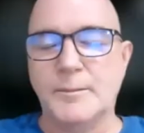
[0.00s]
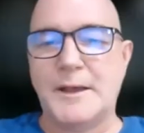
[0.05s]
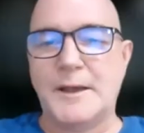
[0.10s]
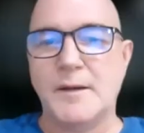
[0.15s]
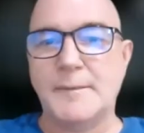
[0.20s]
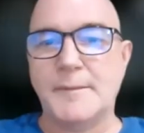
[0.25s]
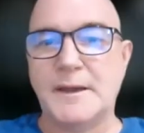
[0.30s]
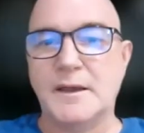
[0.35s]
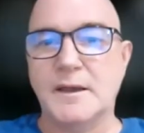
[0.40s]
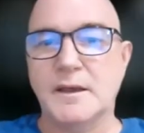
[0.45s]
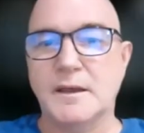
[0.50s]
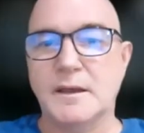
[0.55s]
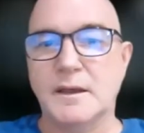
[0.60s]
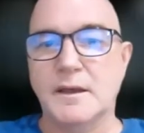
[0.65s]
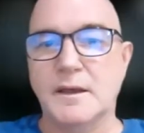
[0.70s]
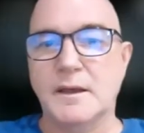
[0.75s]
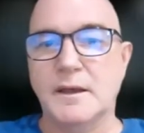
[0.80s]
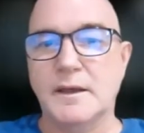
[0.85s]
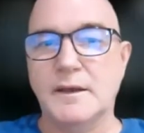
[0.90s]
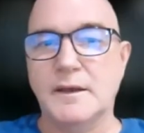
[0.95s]
coming
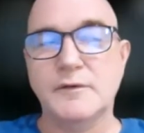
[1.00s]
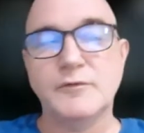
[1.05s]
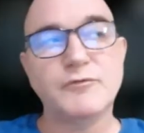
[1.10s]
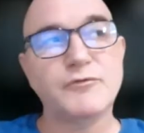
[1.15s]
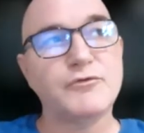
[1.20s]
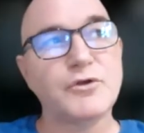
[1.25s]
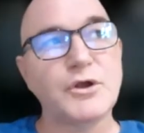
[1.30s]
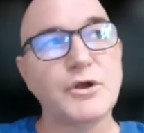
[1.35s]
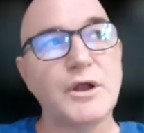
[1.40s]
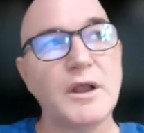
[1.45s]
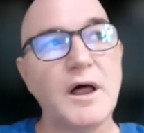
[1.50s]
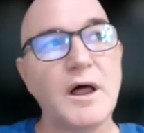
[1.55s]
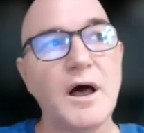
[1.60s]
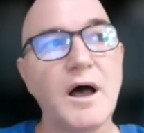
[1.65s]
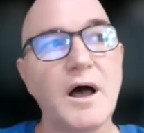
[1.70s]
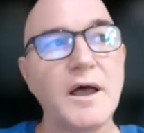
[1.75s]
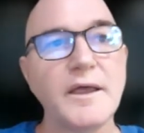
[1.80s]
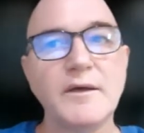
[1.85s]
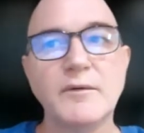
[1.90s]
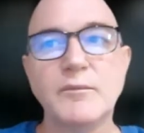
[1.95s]
in
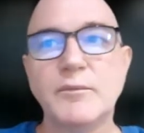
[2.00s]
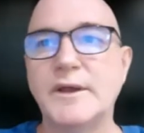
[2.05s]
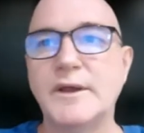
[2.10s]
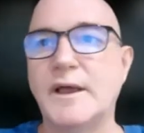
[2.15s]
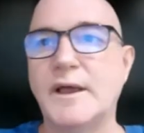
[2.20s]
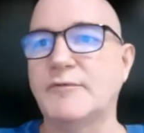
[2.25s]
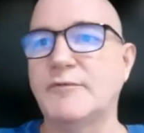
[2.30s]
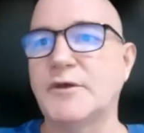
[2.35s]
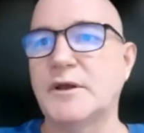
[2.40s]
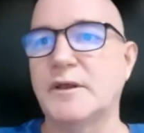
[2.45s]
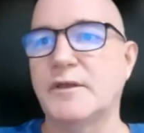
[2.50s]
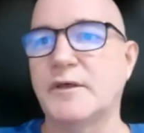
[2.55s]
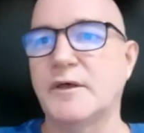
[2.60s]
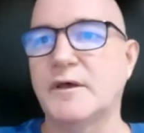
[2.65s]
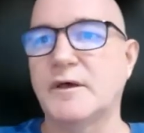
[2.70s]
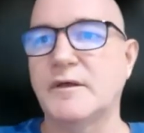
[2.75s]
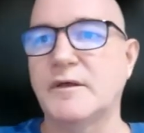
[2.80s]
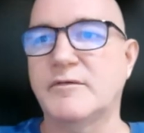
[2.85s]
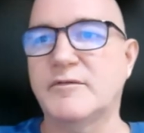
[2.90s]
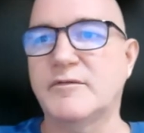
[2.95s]
July. We have
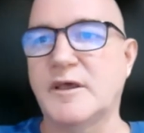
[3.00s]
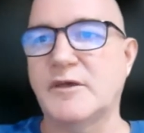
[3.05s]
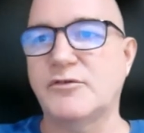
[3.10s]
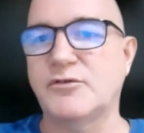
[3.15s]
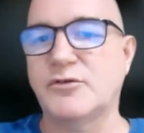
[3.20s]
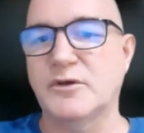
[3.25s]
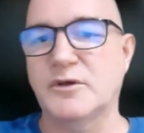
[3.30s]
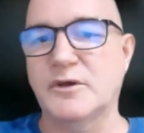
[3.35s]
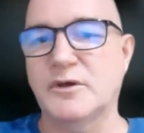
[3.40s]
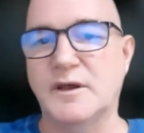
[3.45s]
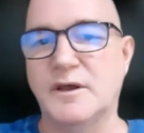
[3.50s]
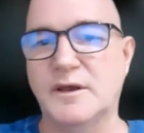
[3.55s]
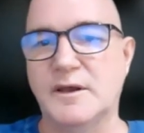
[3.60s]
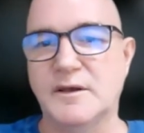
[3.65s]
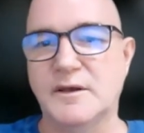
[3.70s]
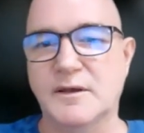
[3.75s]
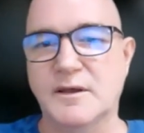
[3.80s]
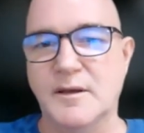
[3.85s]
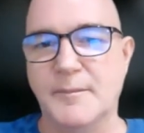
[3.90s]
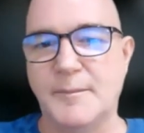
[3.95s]
another session
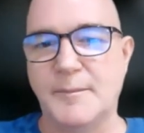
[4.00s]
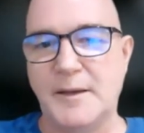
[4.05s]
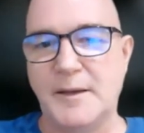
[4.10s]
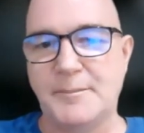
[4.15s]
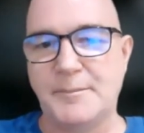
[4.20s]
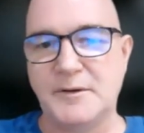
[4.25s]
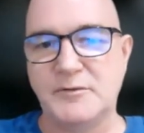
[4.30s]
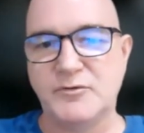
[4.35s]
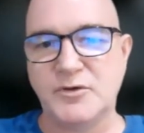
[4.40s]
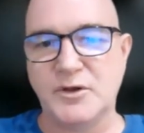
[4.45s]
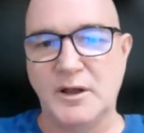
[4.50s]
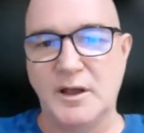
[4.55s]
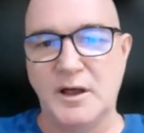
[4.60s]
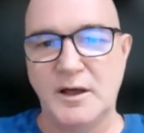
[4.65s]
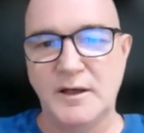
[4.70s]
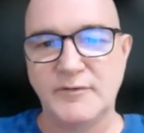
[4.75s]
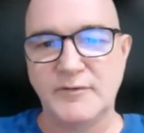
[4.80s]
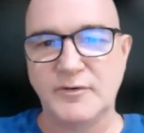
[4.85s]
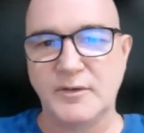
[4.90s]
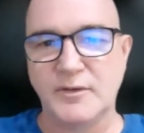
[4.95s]
coming up in
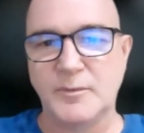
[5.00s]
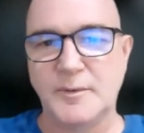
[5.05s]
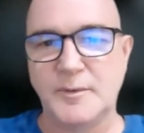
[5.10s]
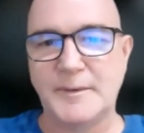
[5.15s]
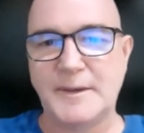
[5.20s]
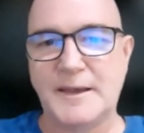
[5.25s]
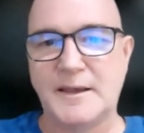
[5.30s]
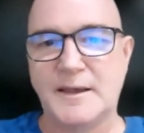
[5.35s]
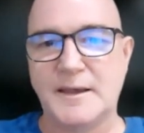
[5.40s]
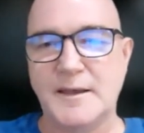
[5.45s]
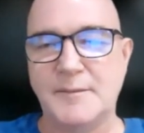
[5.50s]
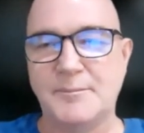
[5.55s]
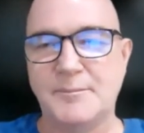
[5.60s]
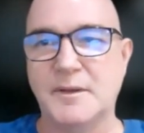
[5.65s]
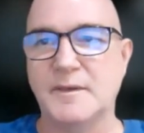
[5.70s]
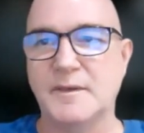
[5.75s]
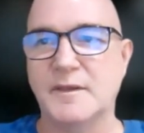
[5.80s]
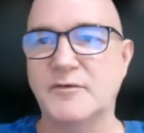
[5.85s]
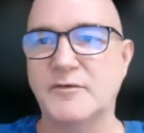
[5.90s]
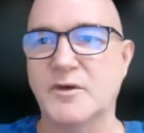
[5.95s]
July, so that we're
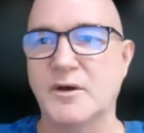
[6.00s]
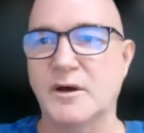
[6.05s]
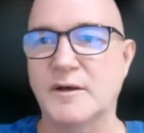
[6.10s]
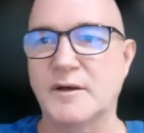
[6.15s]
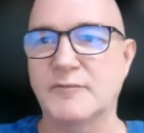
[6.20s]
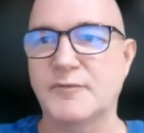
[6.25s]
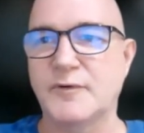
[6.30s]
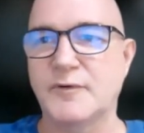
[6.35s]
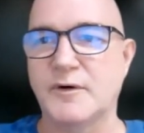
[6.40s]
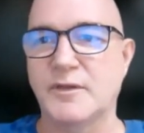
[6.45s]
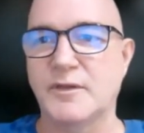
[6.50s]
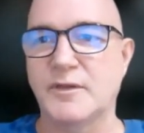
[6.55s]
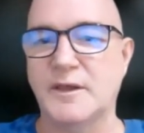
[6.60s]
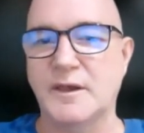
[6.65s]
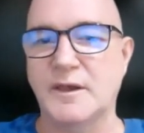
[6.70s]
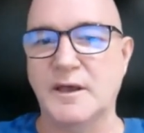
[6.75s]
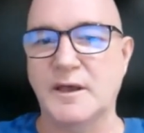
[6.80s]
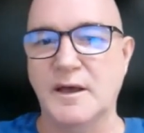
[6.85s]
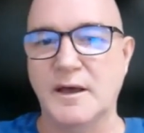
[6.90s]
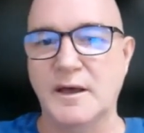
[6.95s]
keeping these going for
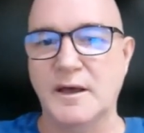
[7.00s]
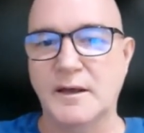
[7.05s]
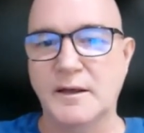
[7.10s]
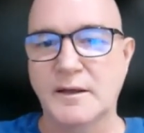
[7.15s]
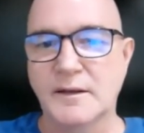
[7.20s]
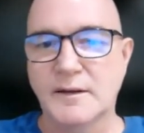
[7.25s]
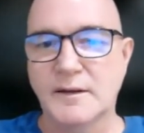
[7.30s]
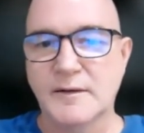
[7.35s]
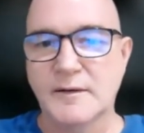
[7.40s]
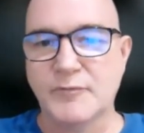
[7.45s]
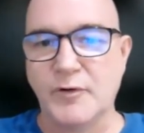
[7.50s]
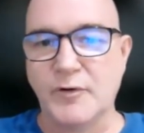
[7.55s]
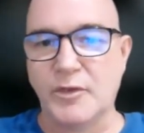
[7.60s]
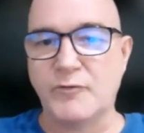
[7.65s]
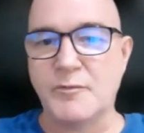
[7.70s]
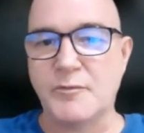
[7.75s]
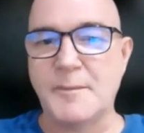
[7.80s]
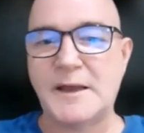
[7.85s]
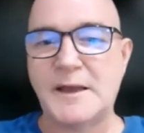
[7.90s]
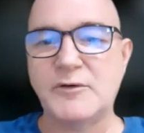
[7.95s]
the
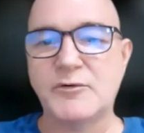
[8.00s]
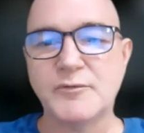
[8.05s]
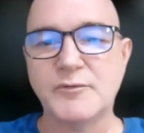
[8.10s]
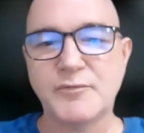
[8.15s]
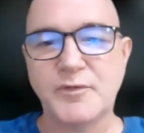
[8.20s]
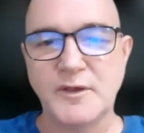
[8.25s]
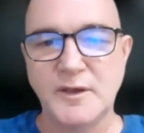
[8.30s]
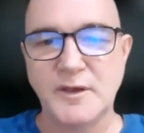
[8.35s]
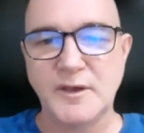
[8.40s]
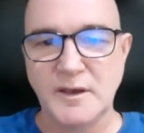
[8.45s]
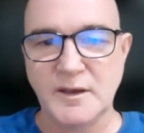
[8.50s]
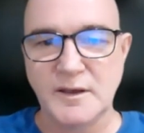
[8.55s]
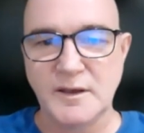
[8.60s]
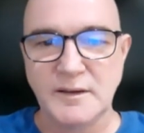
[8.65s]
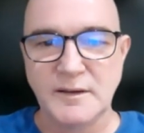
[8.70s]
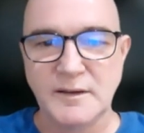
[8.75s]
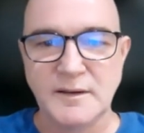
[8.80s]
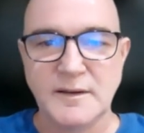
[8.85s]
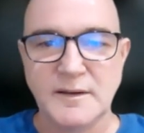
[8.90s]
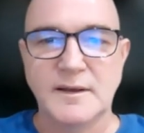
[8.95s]
remainder of the year.
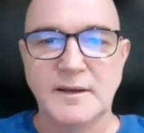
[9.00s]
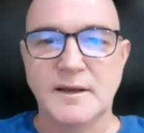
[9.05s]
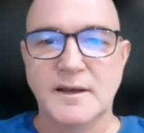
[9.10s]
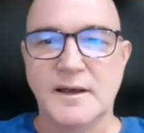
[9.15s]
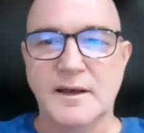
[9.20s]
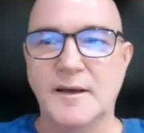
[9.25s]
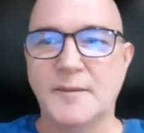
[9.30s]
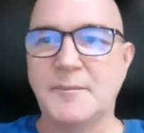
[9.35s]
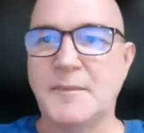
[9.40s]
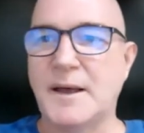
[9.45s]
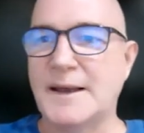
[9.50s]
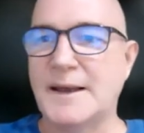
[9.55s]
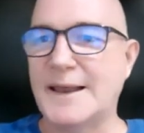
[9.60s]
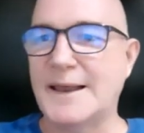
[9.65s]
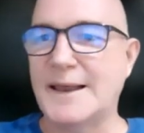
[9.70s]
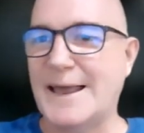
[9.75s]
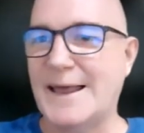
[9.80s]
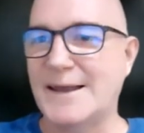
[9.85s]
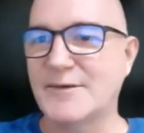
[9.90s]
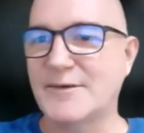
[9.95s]
And
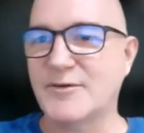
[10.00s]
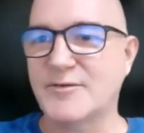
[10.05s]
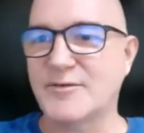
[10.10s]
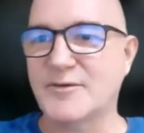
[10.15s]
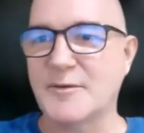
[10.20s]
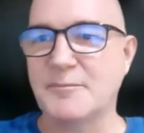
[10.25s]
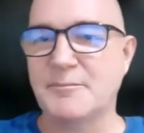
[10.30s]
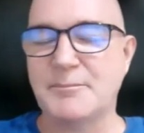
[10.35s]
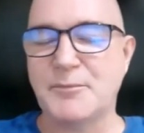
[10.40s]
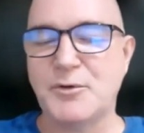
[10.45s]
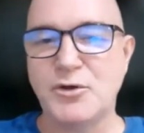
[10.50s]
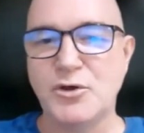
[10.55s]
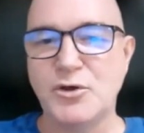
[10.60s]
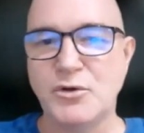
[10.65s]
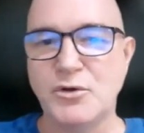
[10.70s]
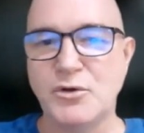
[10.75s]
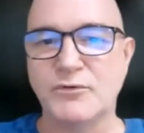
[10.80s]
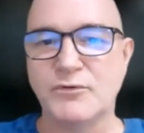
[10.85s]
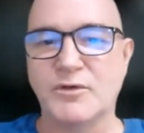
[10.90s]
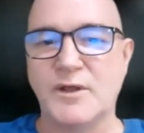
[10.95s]
again, just a
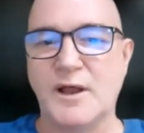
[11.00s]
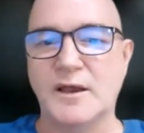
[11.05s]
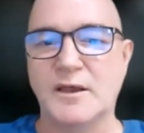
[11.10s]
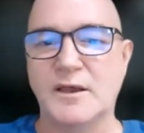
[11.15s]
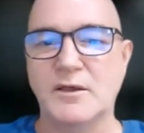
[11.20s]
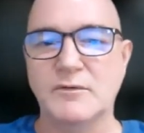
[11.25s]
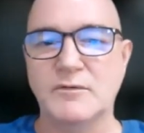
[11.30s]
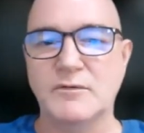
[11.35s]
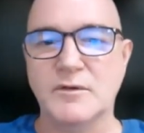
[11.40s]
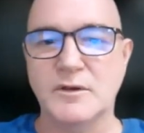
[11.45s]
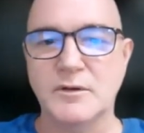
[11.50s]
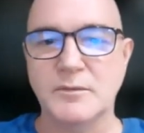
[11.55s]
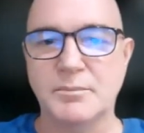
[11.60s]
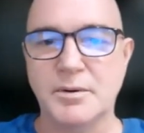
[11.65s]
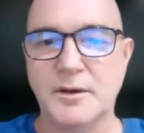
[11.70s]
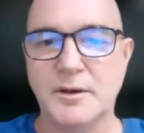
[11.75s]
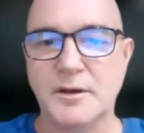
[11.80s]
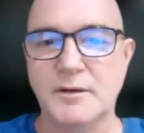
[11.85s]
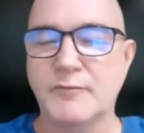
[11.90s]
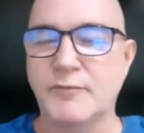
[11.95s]
huge thank you to you,
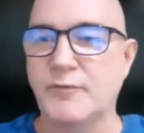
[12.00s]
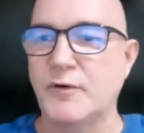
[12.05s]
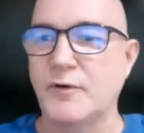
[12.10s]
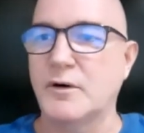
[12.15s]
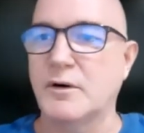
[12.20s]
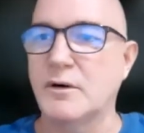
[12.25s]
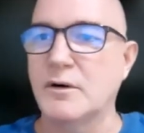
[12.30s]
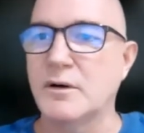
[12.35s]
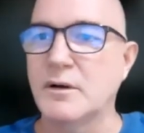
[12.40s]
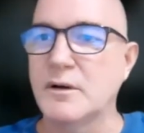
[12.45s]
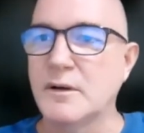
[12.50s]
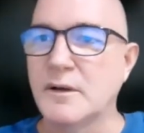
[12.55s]
Pete, for